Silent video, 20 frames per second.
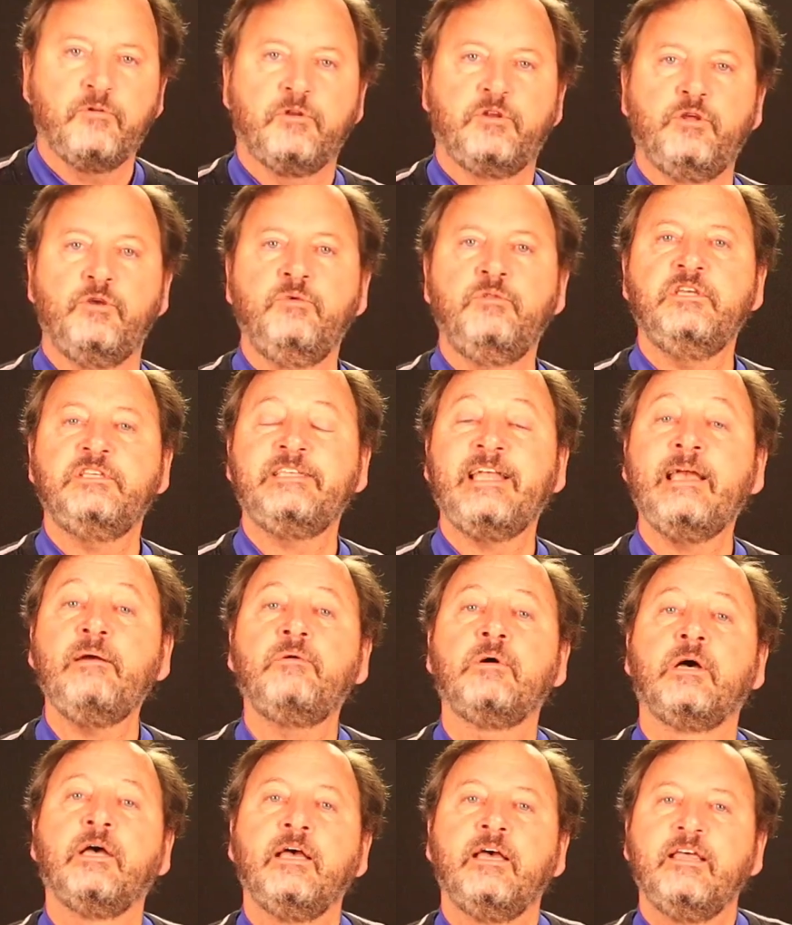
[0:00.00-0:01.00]
do this
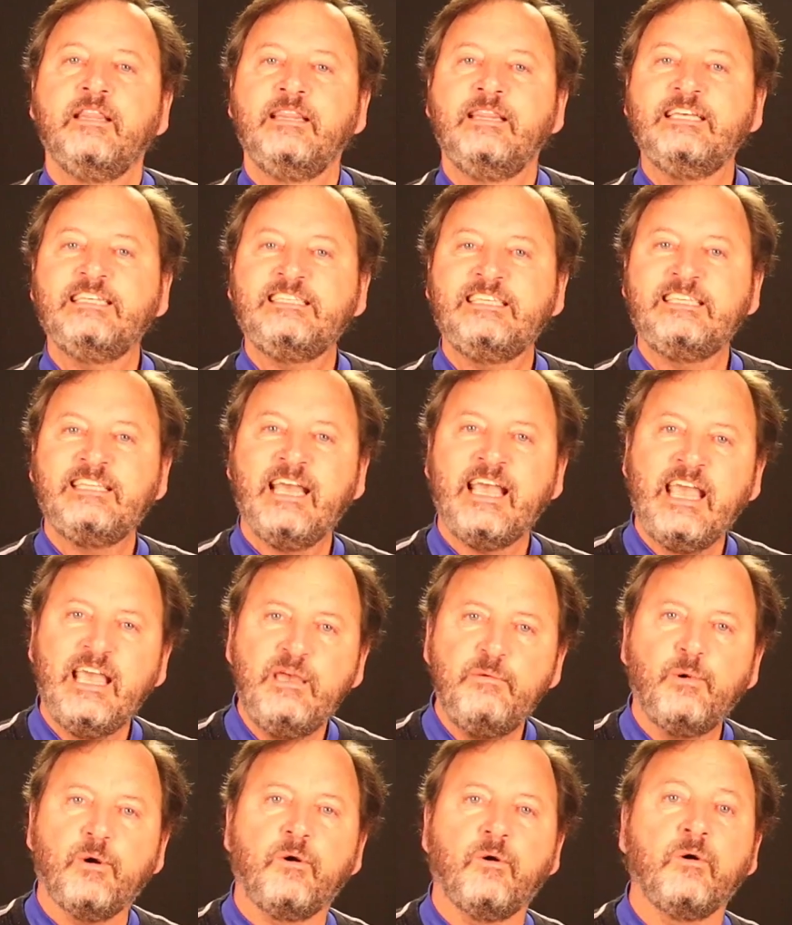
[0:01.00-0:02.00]
table. This
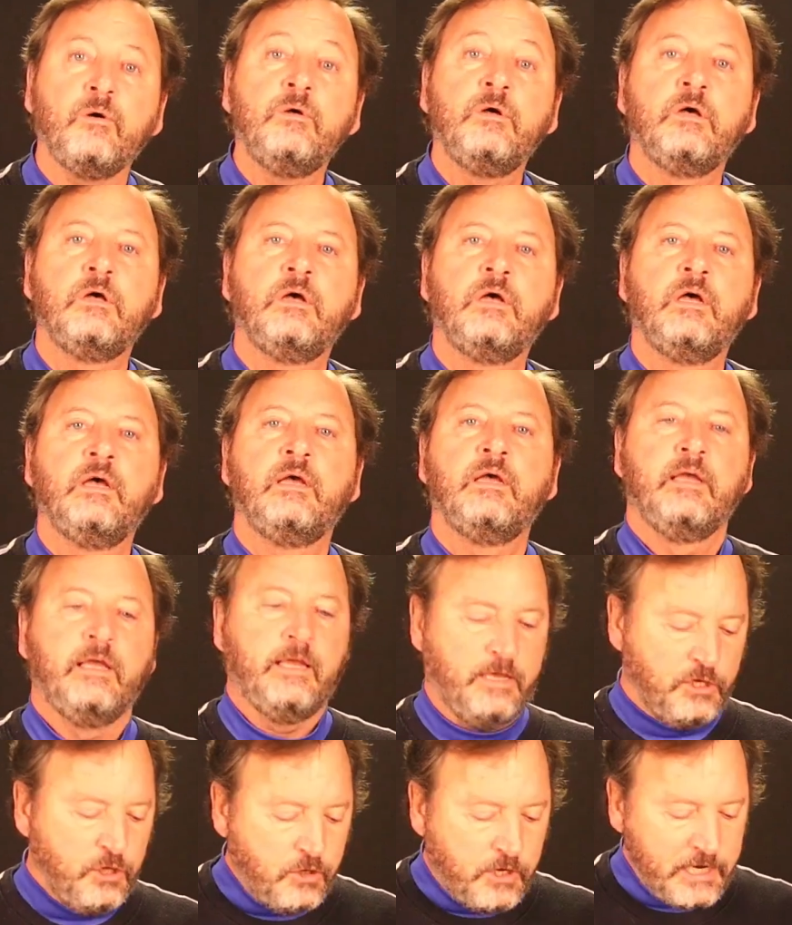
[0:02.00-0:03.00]
table,
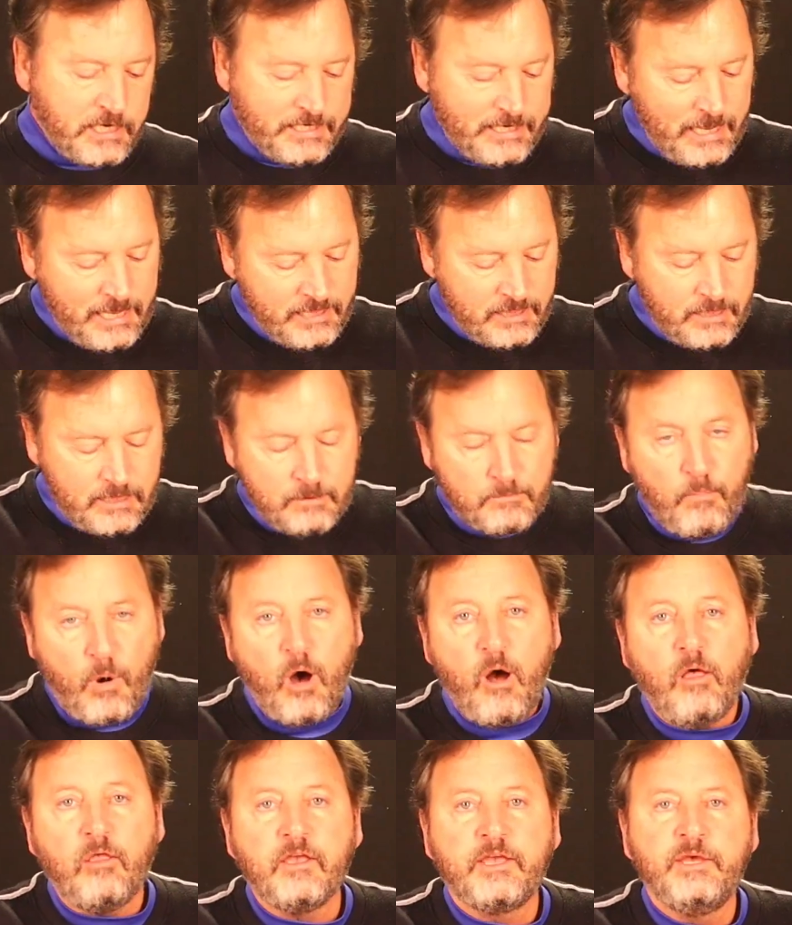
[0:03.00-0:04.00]
you can take the
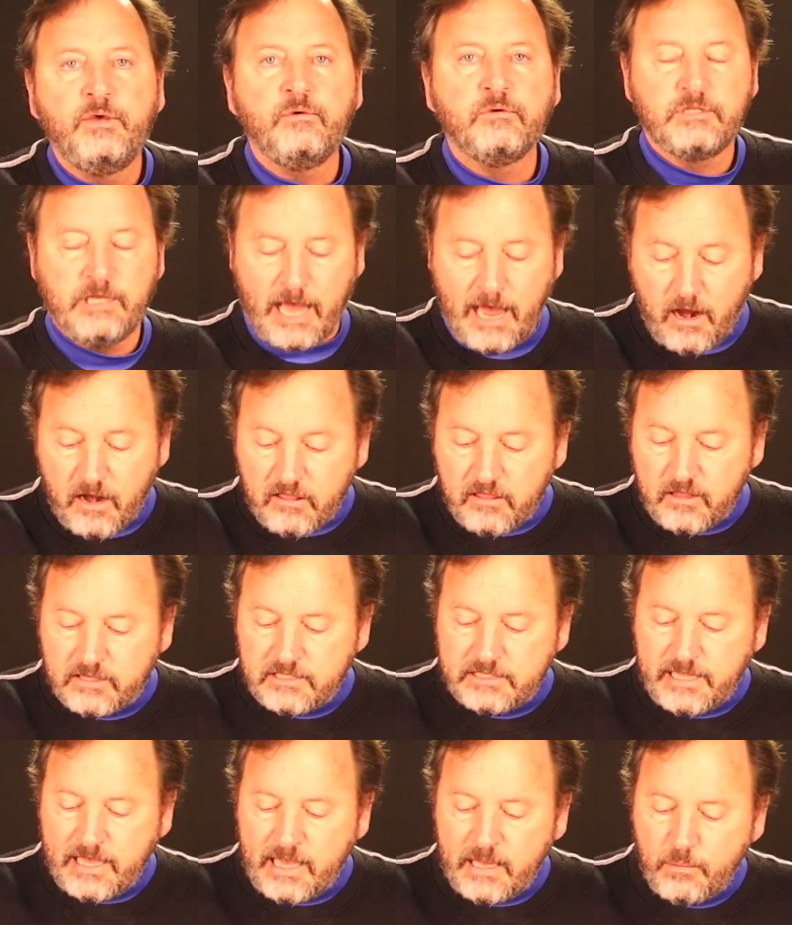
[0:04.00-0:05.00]
molecules out of
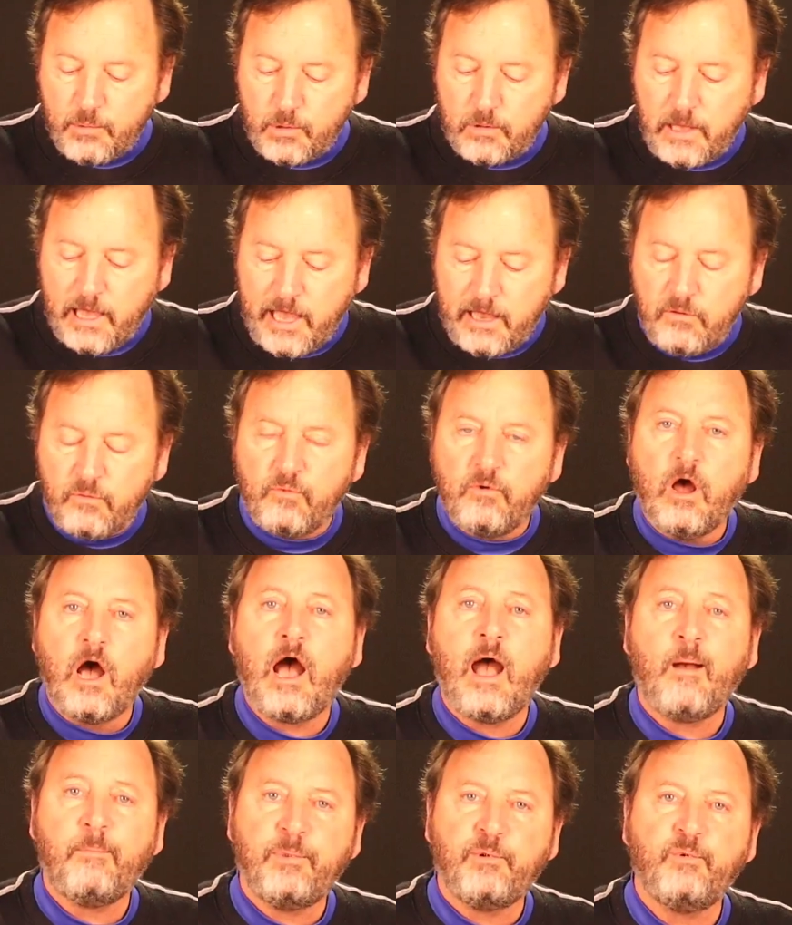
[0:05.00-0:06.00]
this table and
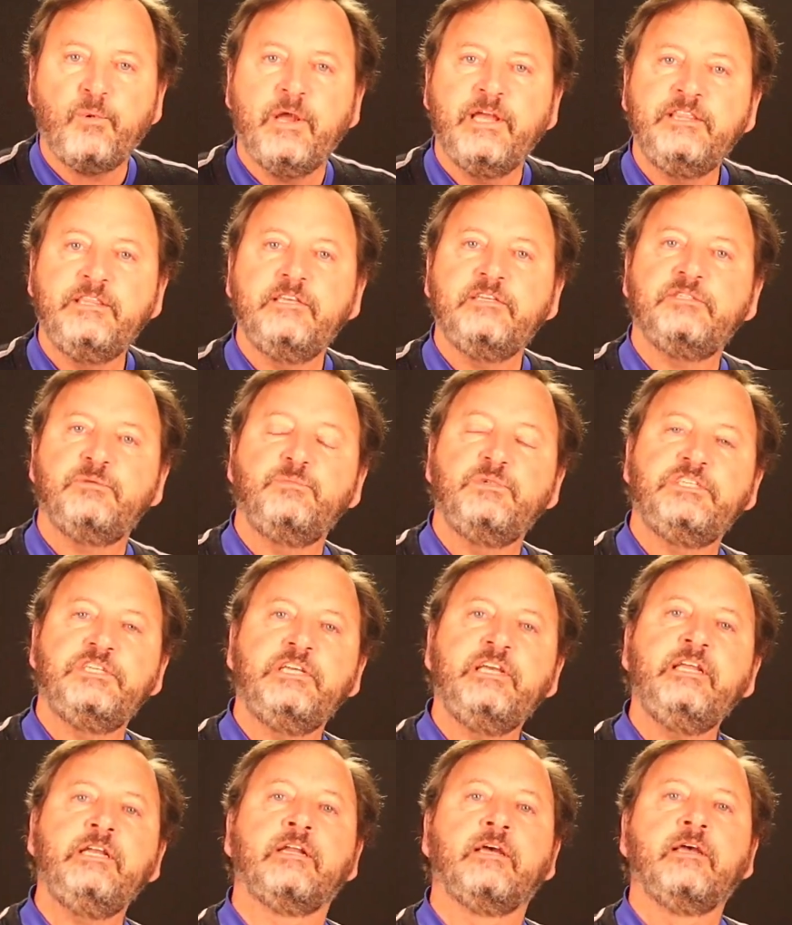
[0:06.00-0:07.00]
operate this
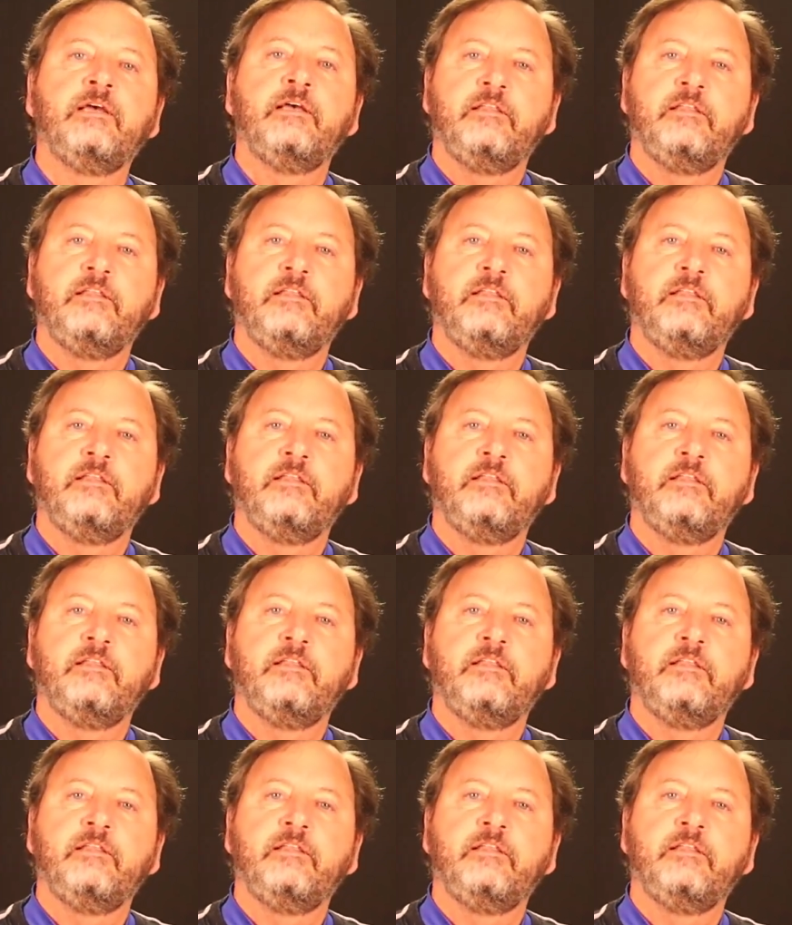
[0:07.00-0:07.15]
machine.